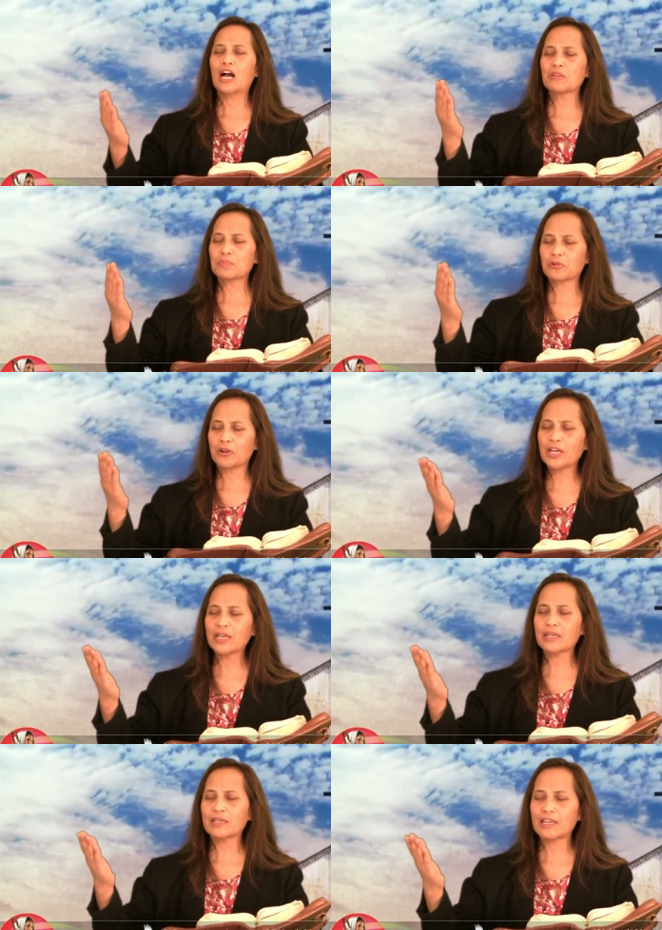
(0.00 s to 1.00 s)
I
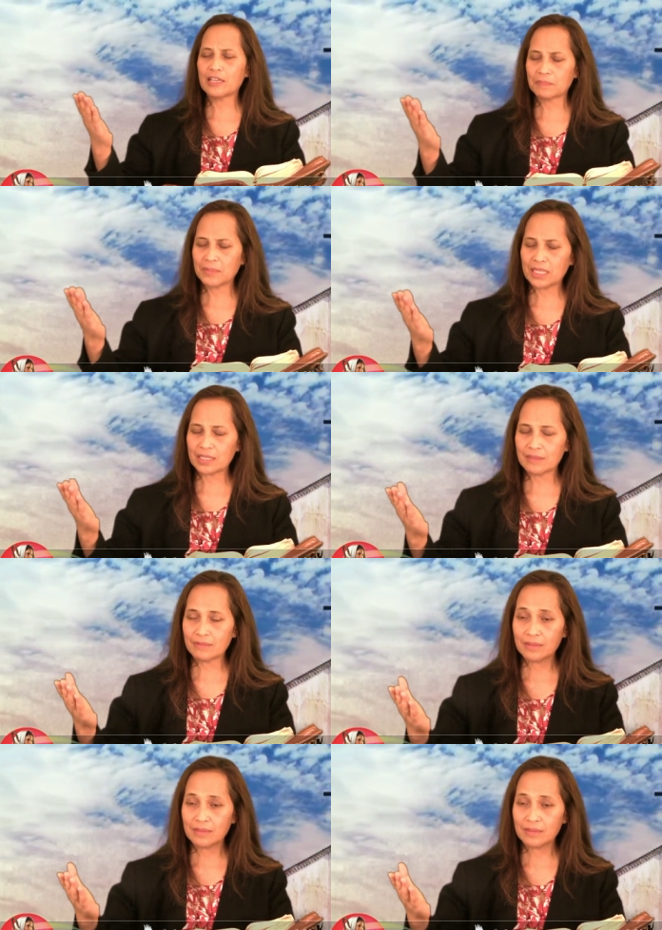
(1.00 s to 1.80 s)
pray, amen.